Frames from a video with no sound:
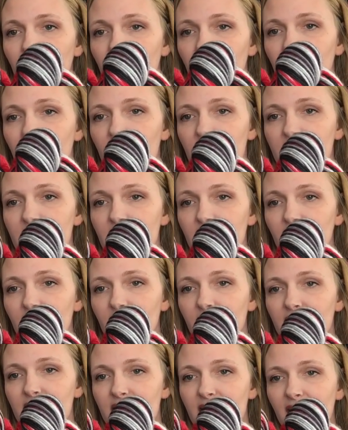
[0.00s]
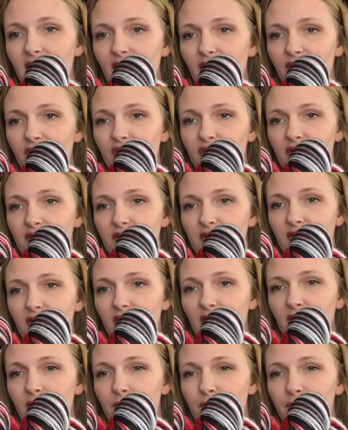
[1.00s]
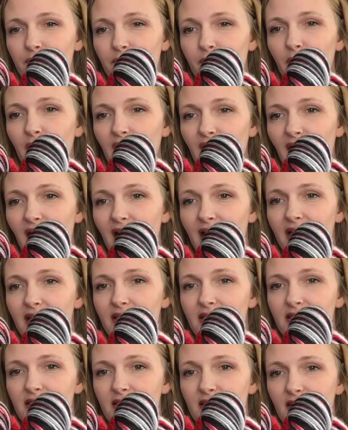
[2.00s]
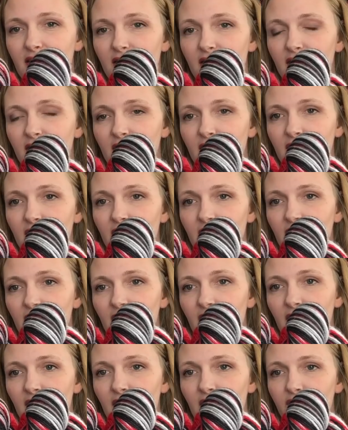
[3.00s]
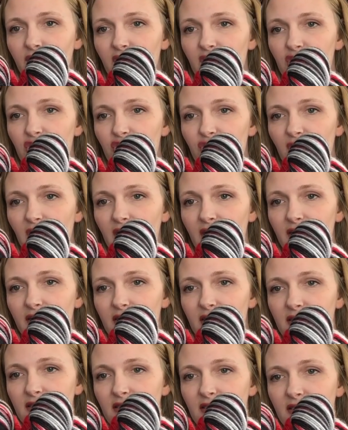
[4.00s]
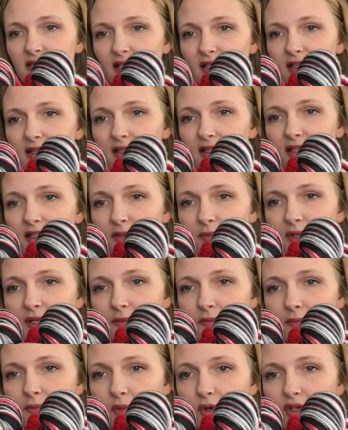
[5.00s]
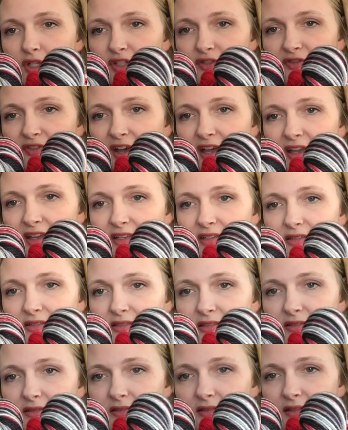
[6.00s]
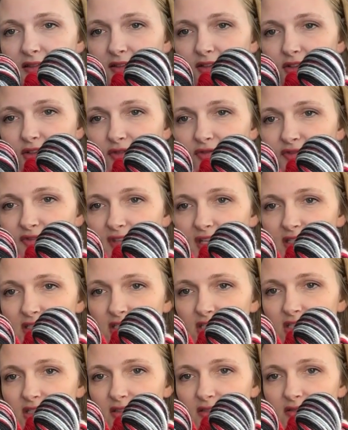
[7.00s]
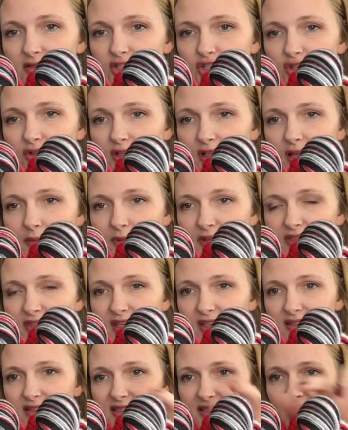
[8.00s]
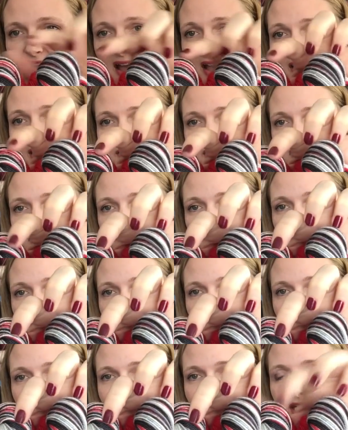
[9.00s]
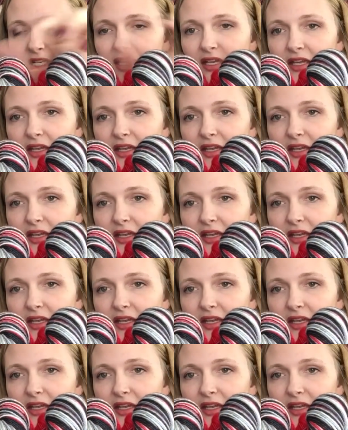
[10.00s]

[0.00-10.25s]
This here, you can see how the plies of each strand is just a little bit more defined. I don't know if that's showing up. I think it's kind of showing up a little bit.